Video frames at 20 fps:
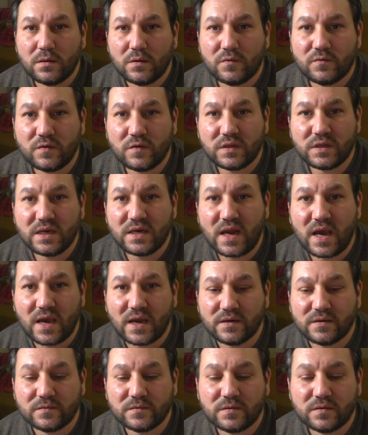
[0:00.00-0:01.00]

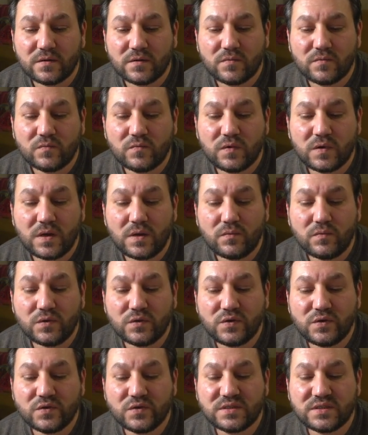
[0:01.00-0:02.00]
49. Where
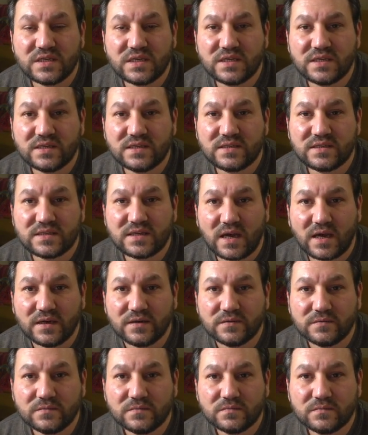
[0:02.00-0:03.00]
would you see this
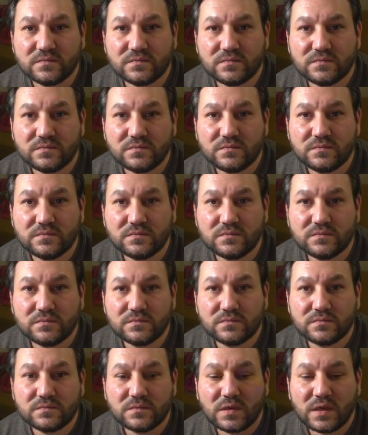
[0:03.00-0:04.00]
sign?
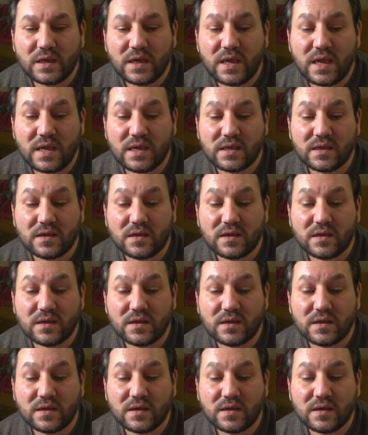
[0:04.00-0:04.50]
A.